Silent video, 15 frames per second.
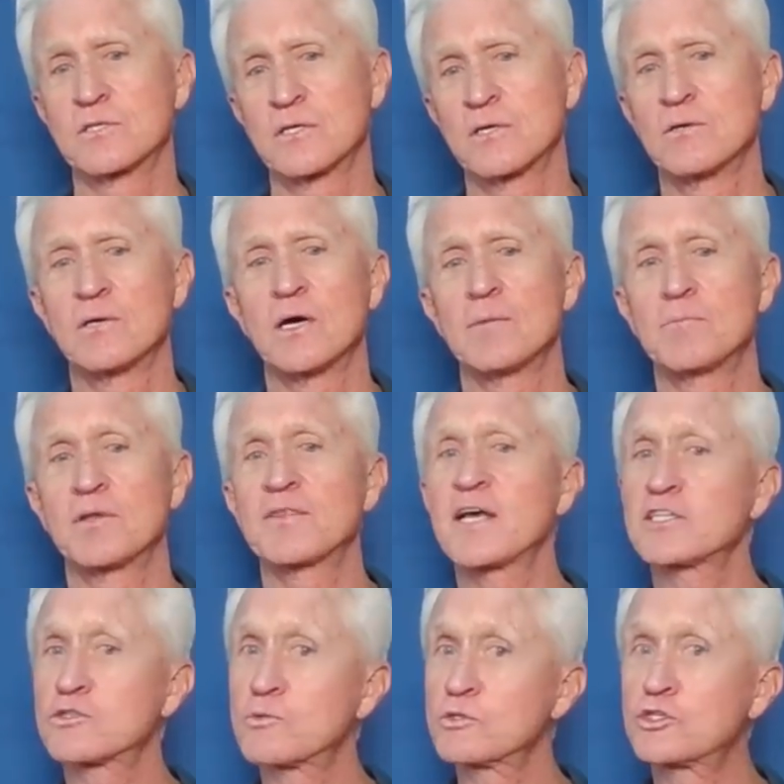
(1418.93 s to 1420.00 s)
So, uh,
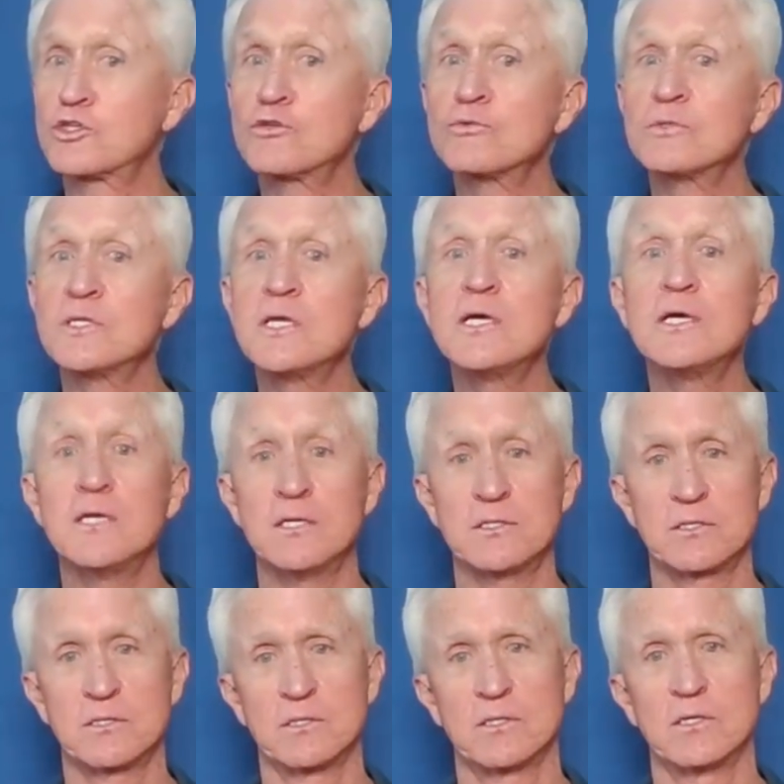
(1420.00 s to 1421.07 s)
but that's what you
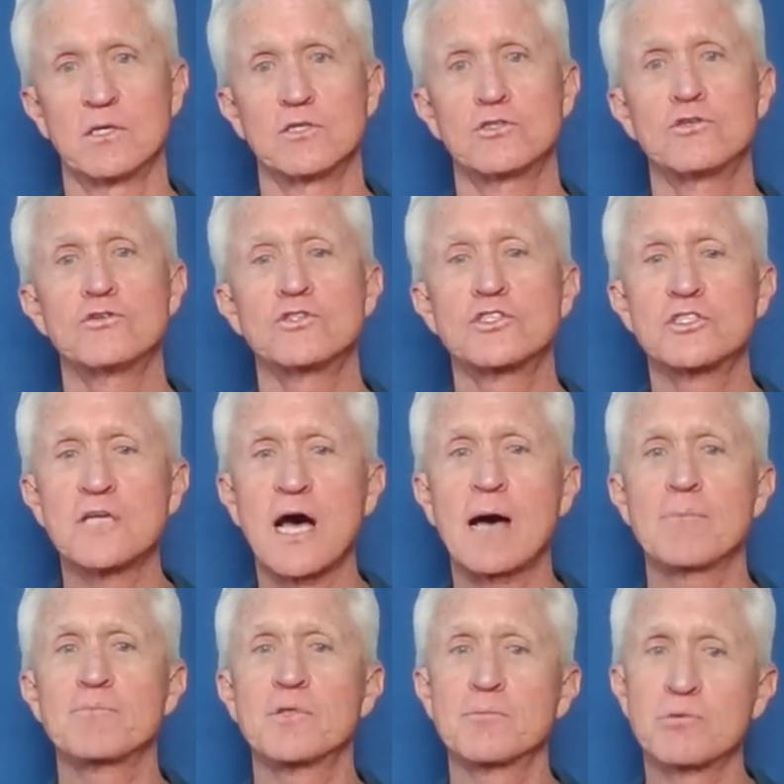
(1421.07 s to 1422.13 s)
need to
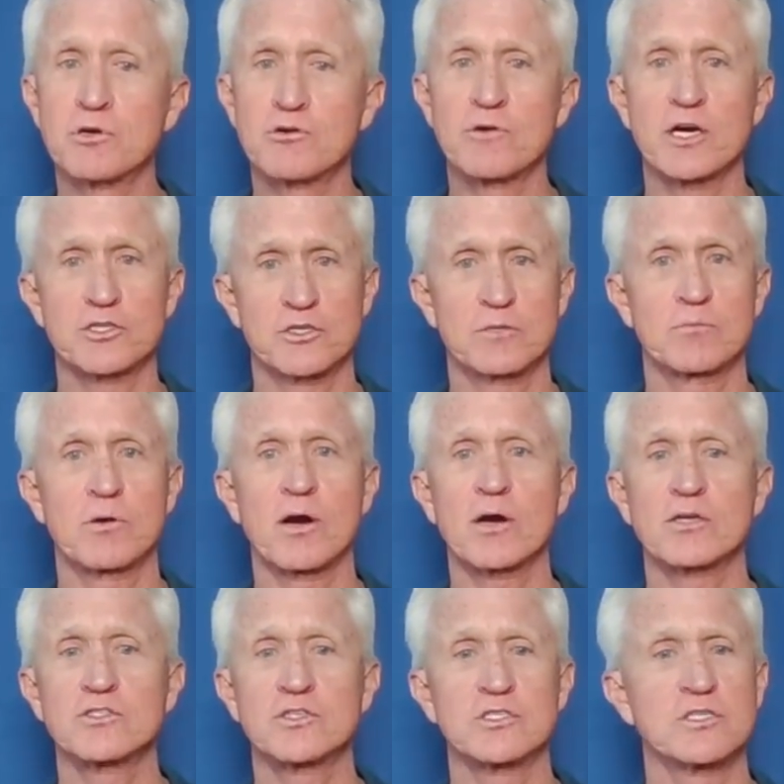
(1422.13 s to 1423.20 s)
stop the progression of
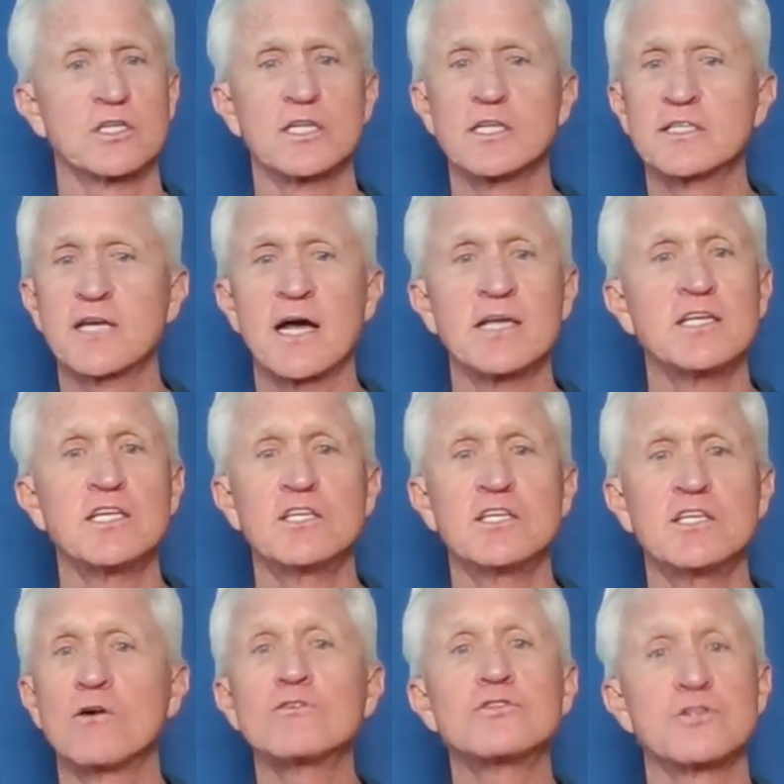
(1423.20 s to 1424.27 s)
Parkinson's. Little
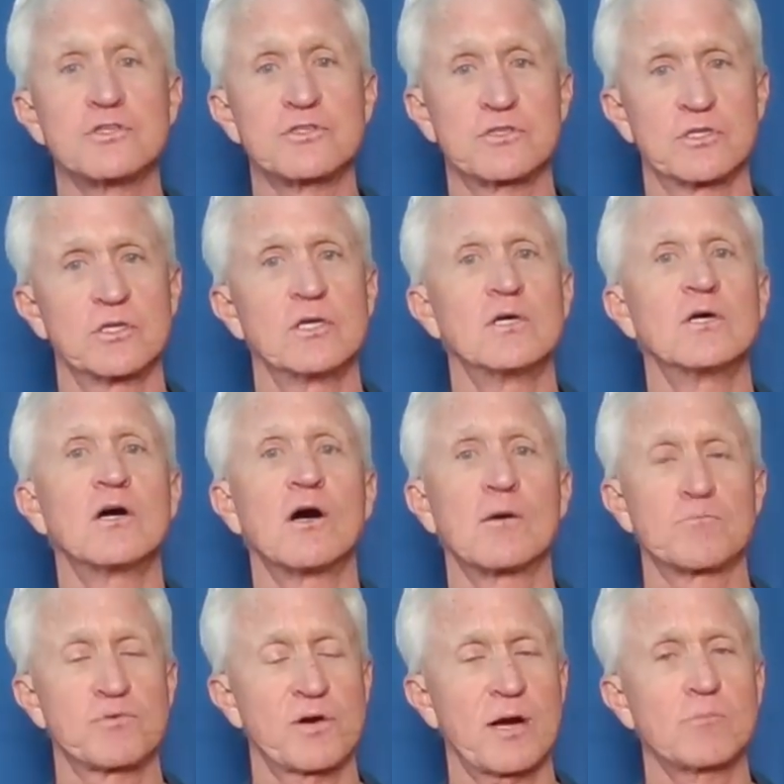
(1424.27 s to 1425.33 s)
tiny doses
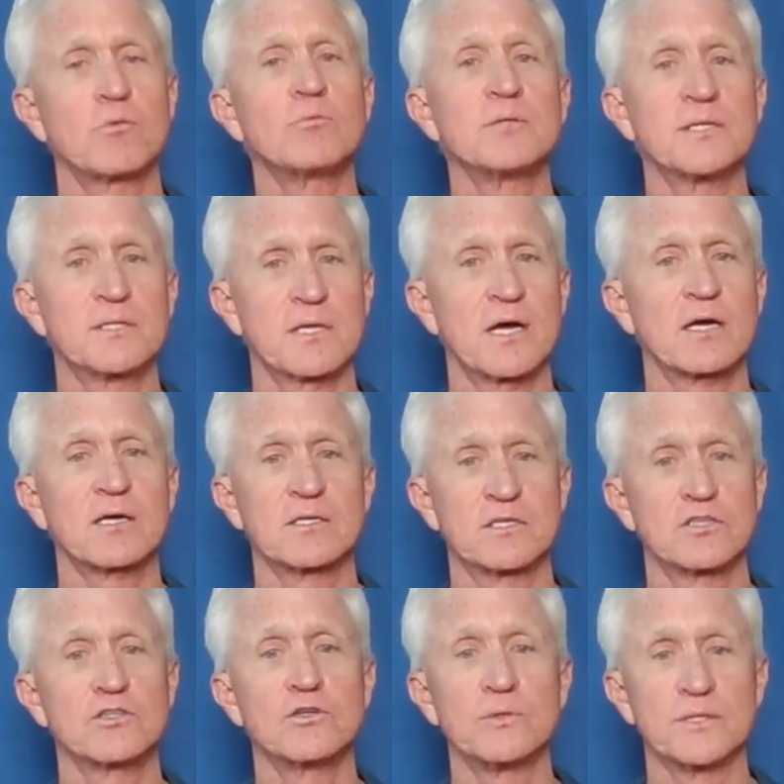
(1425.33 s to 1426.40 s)
are probably not
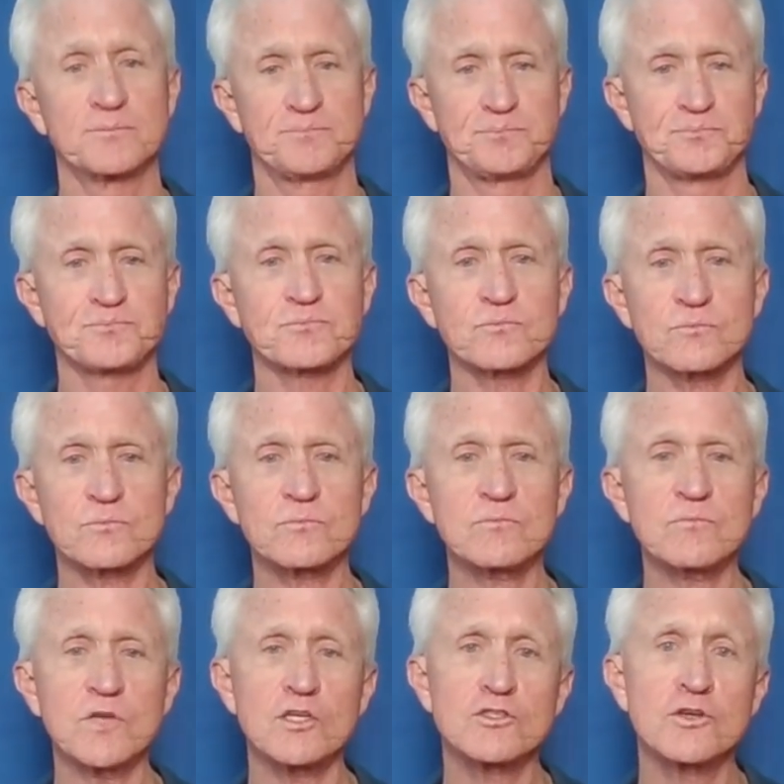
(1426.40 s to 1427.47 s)
going to do it.
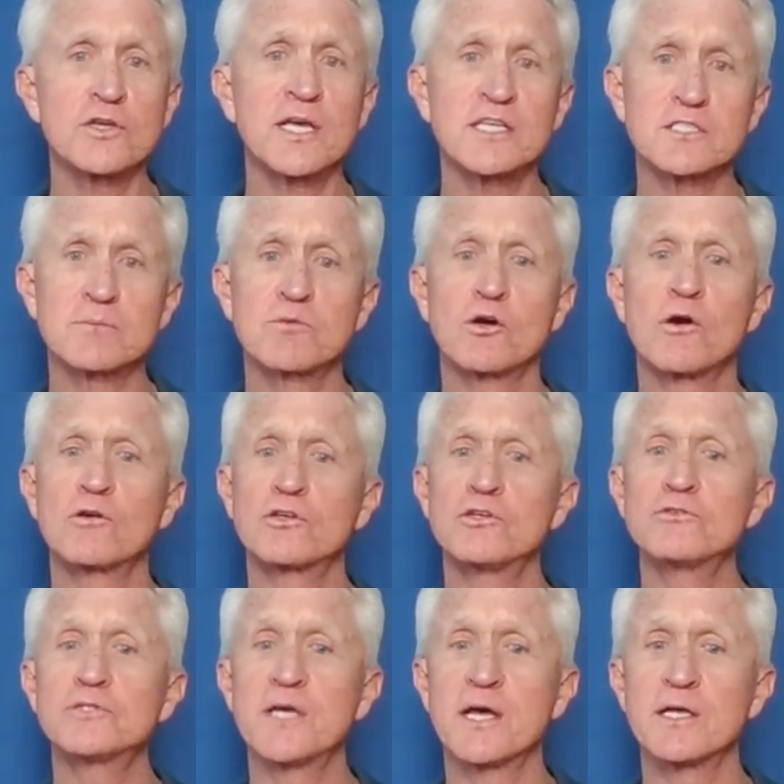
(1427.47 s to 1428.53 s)
So you get some
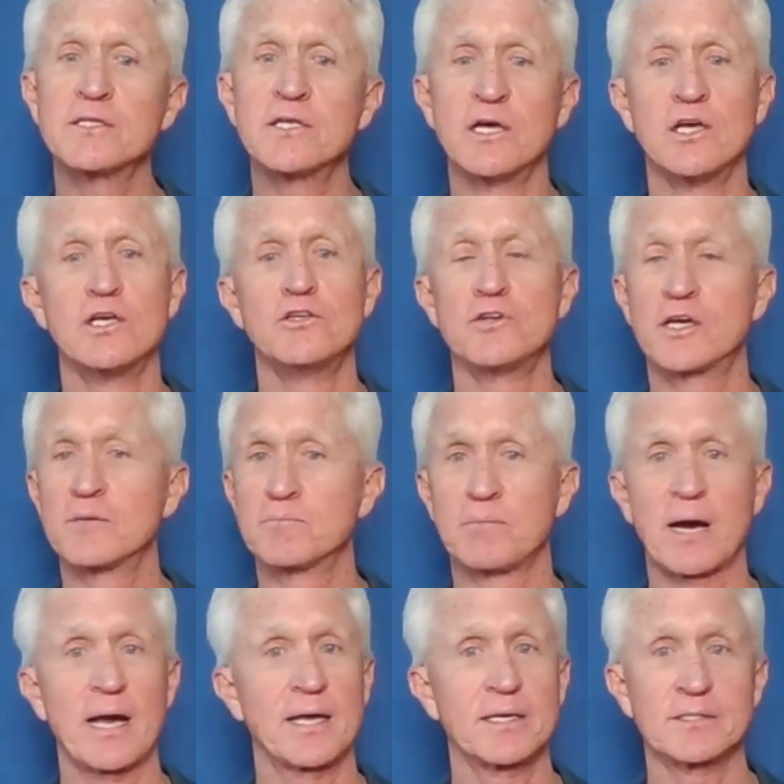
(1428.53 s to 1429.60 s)
CoQ10. You
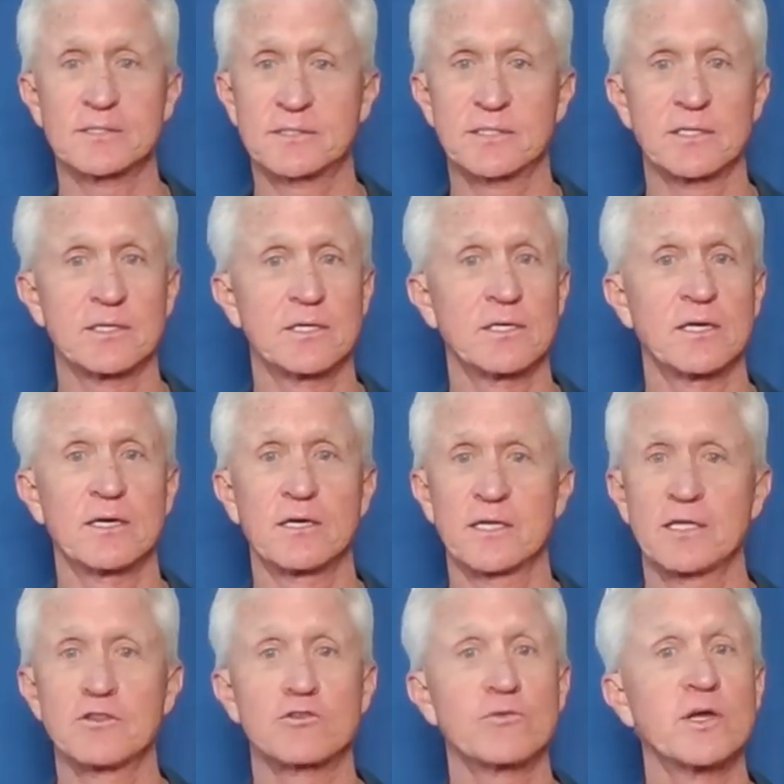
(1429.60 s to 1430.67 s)
can buy it
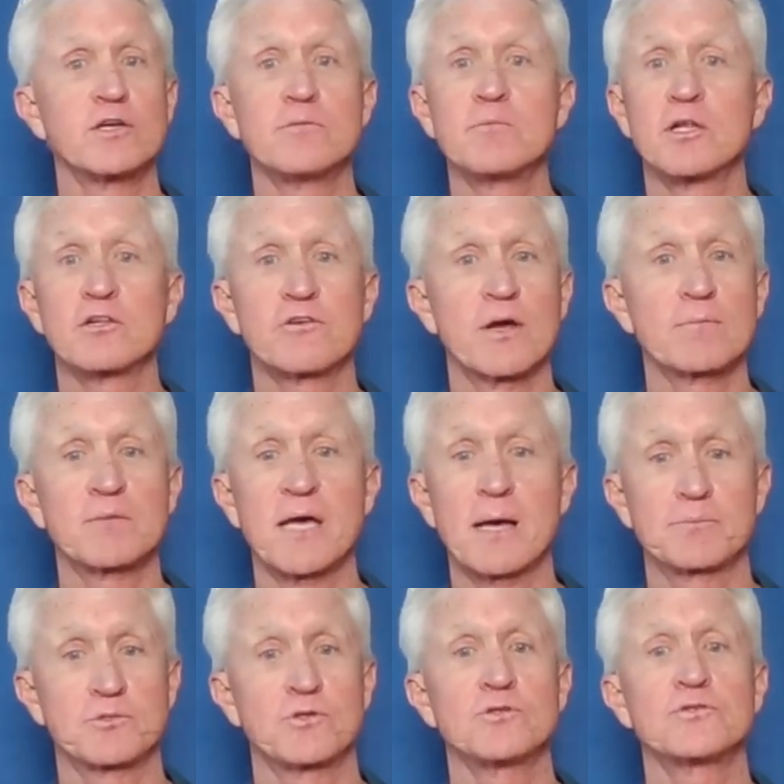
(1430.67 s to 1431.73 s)
uh, uh in 300 milligram
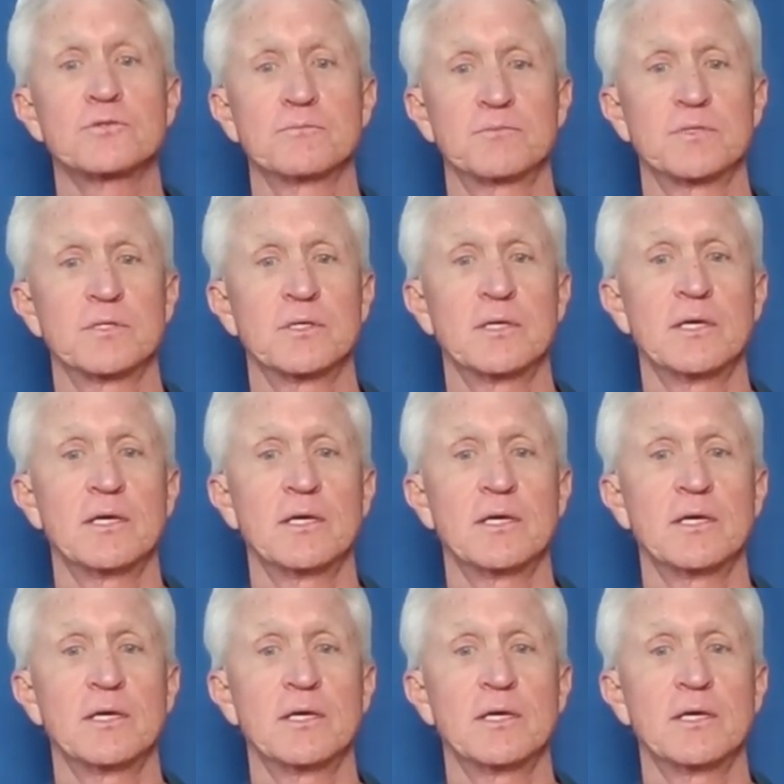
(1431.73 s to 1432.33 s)
capsules